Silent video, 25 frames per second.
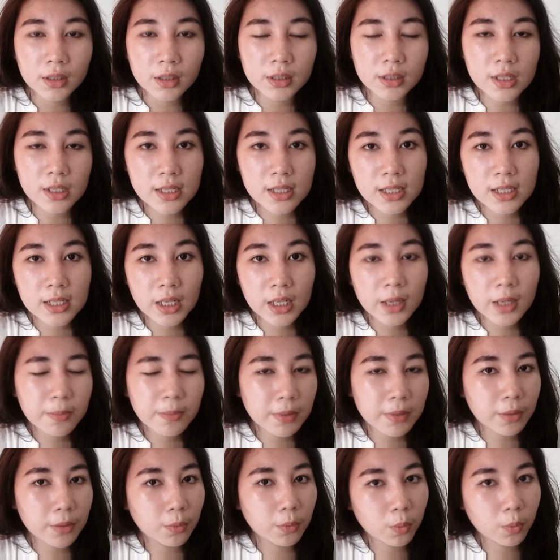then
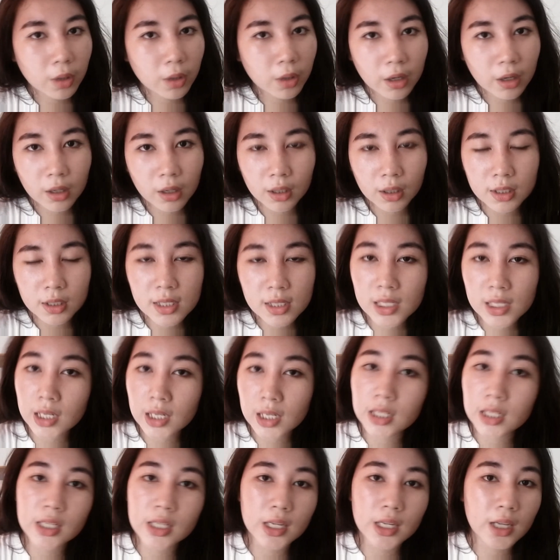sleep, then work,
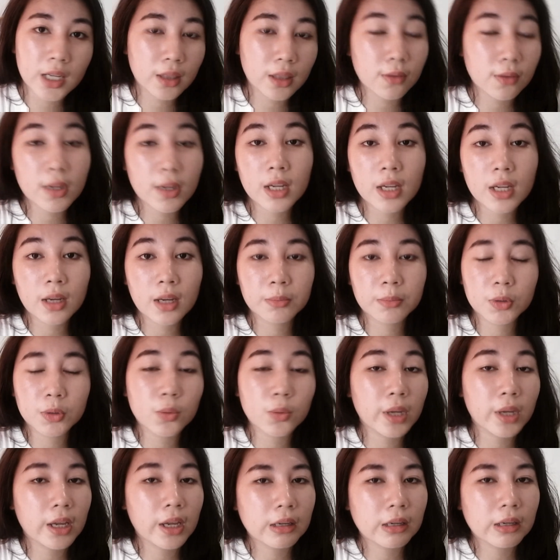study 3 a.m.
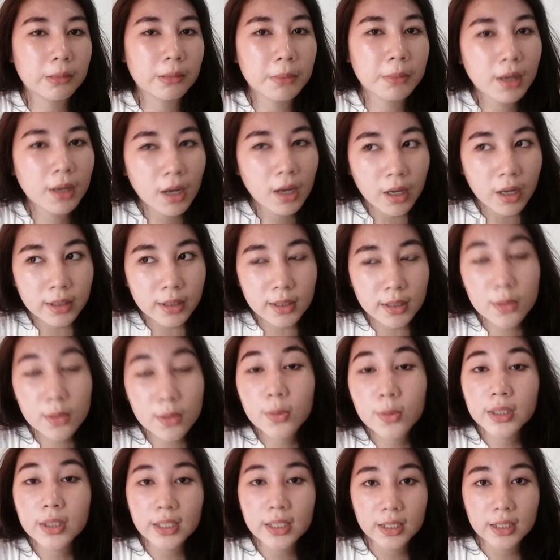2 a.m.
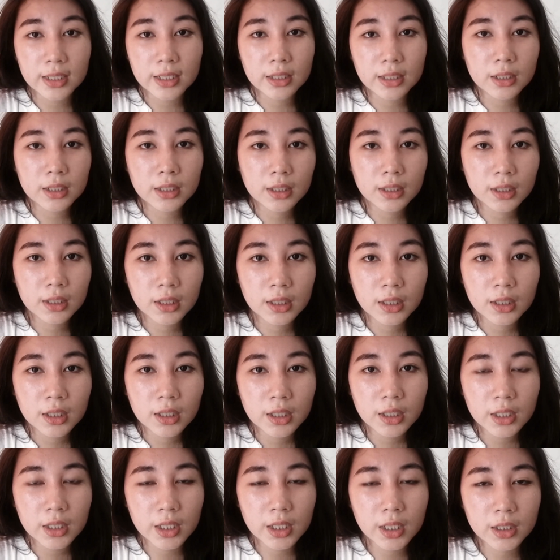That's what I did
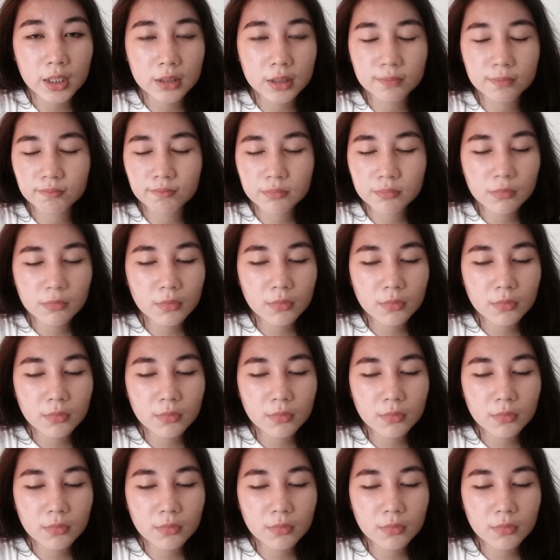in